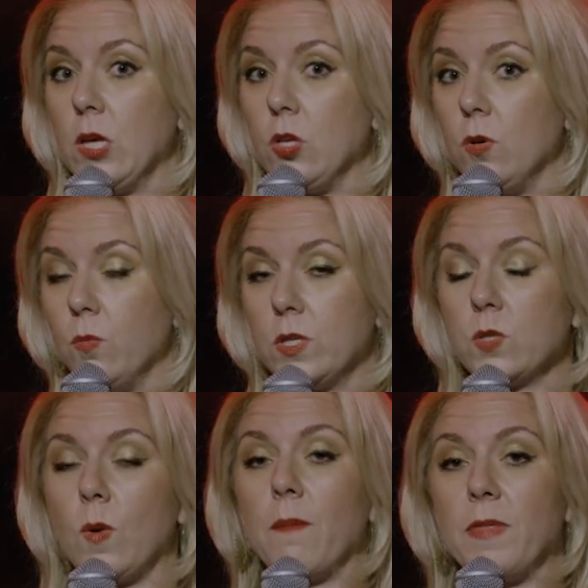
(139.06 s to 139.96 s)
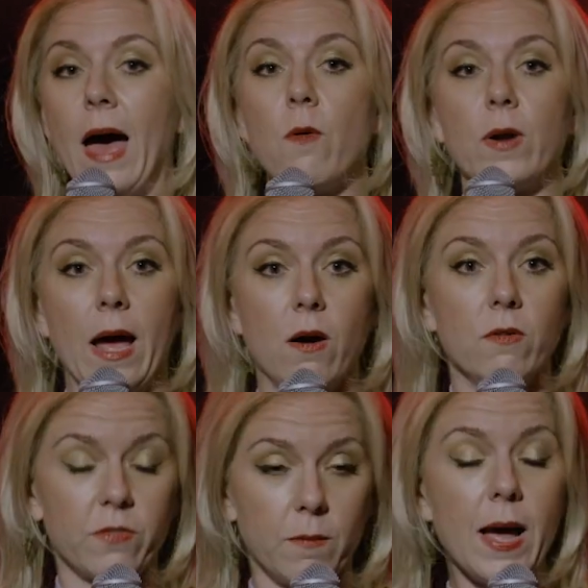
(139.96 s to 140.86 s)
you would swap that one out
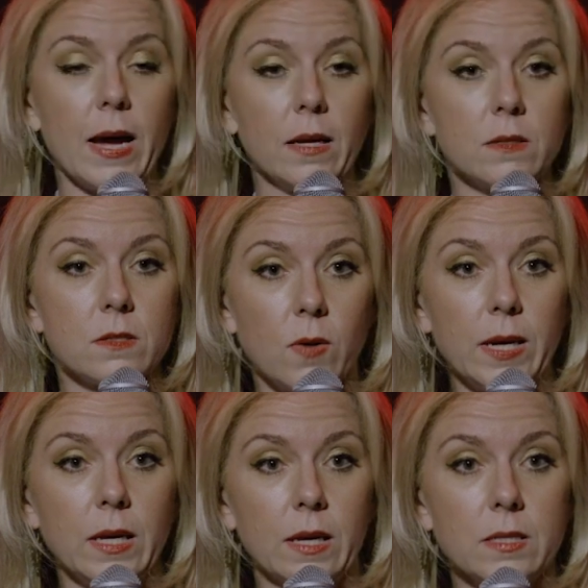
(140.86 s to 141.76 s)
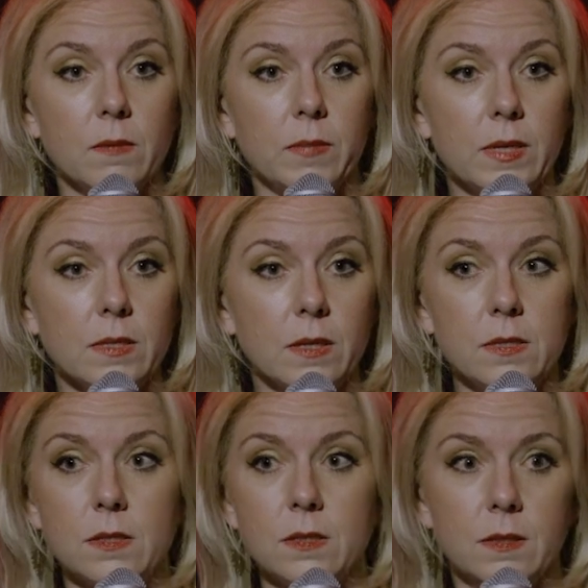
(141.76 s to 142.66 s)
for mine so I could get some
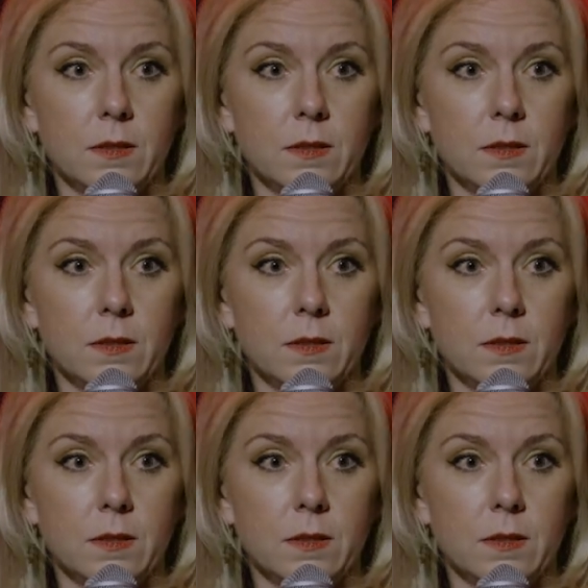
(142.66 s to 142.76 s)
business."